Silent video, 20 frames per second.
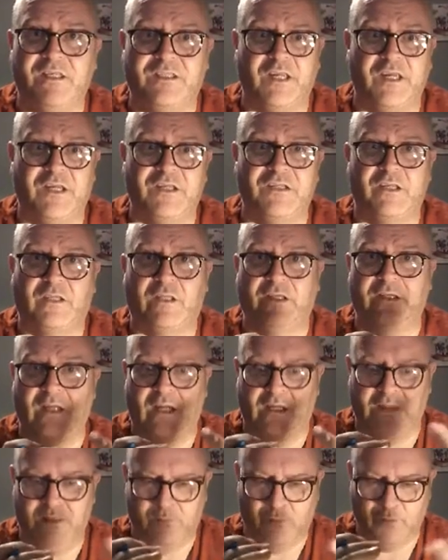sexually
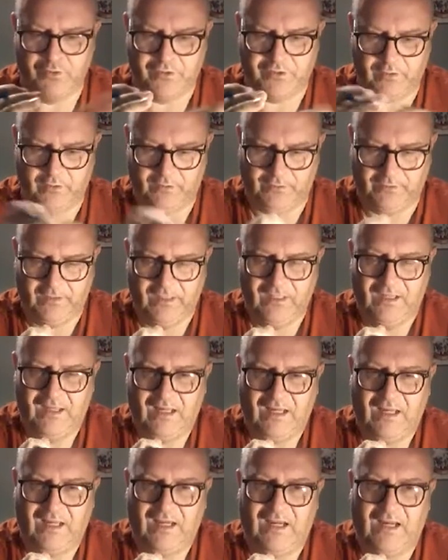and emotionally,
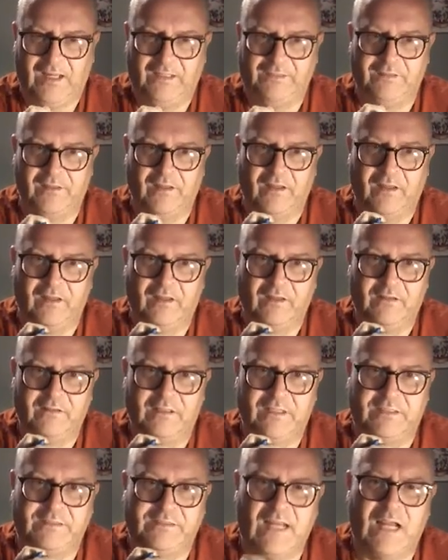and
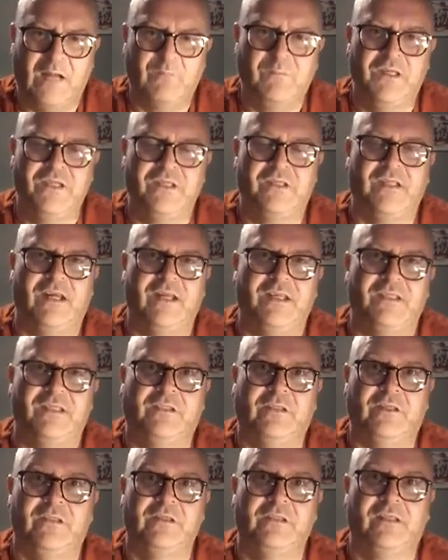the damage that is
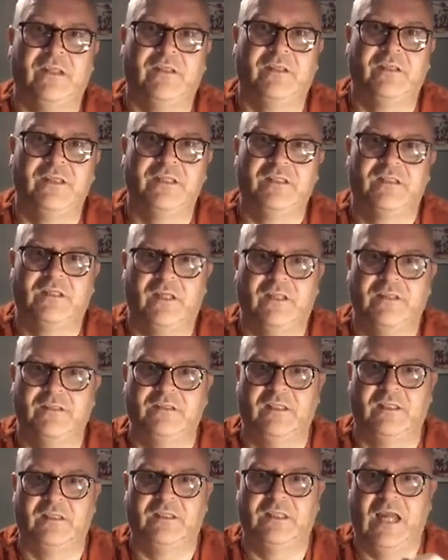done to these
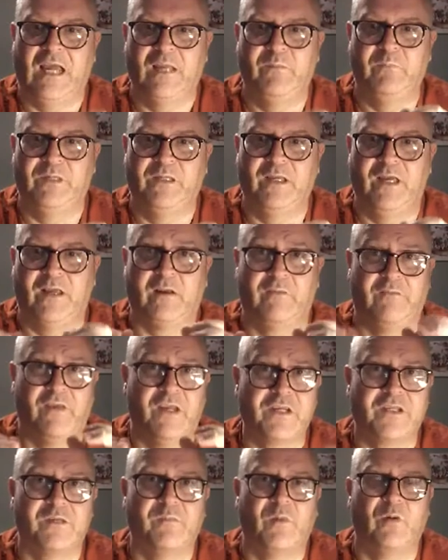kids can be
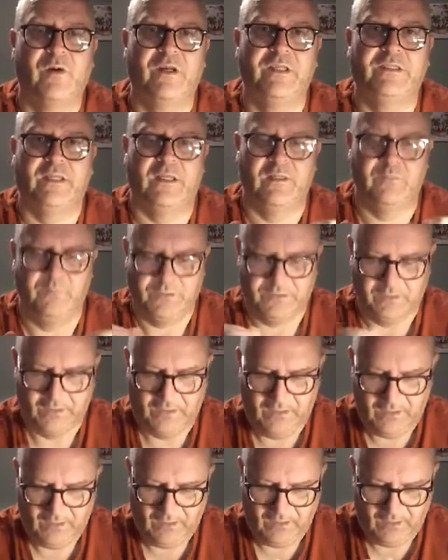irreversible at times.
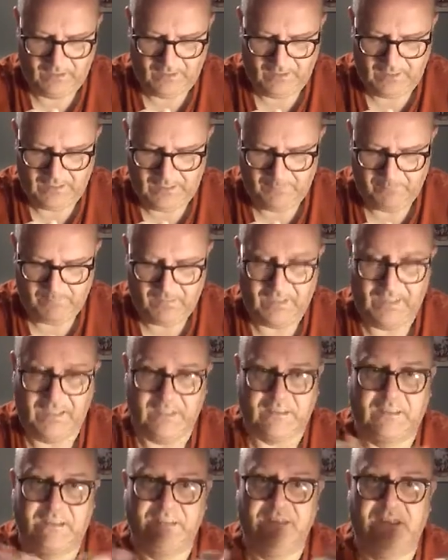
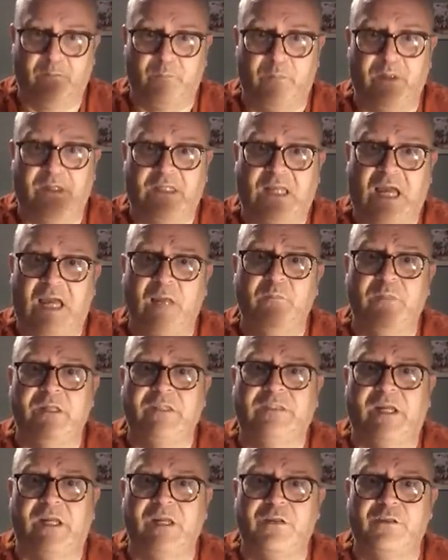There can be
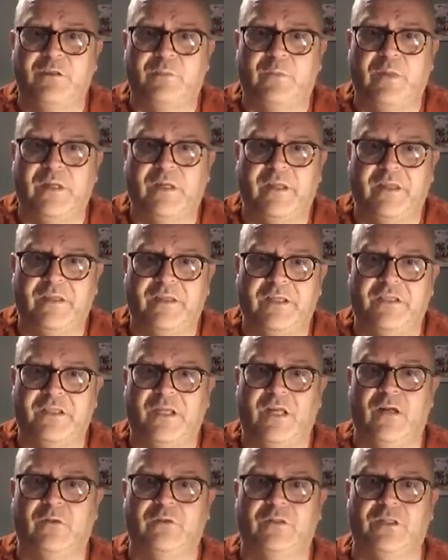times where the
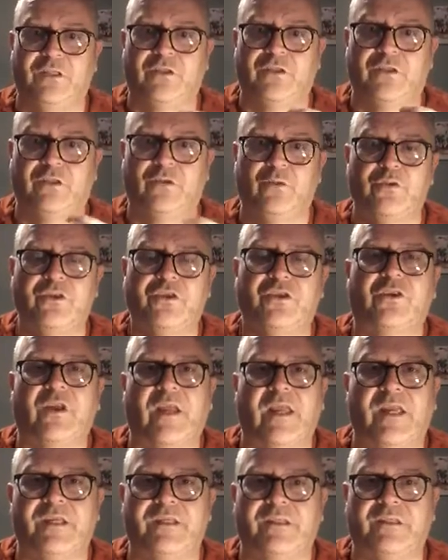child is so
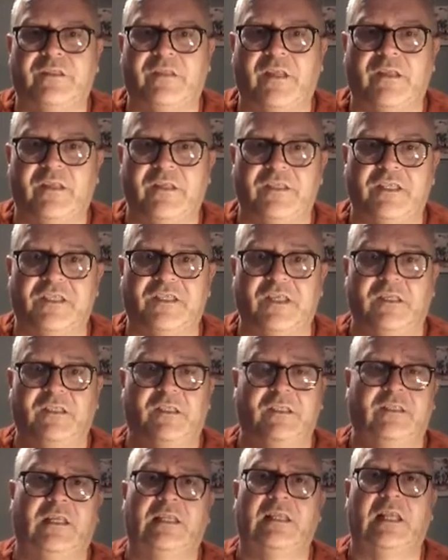stressed that they decide
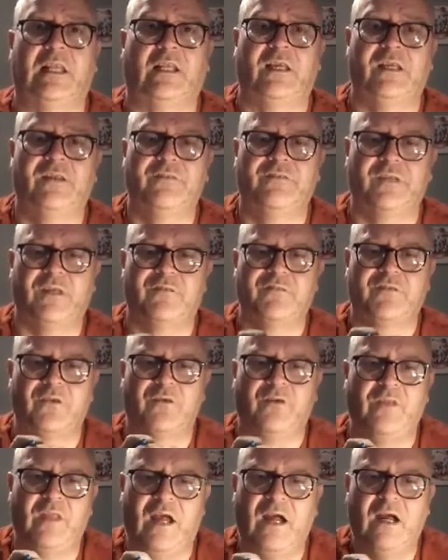to take their lives. I've
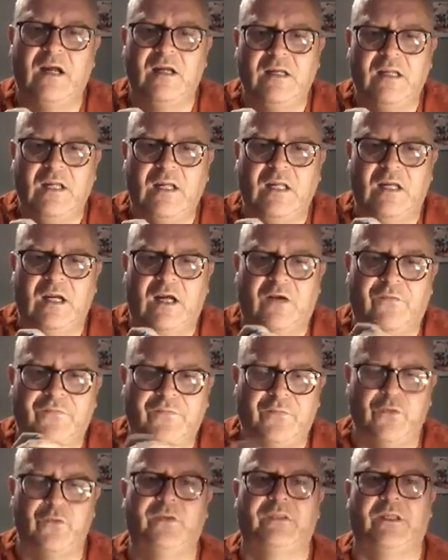saw that a
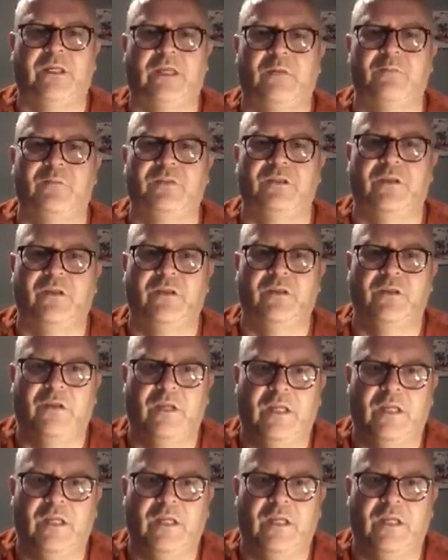few times,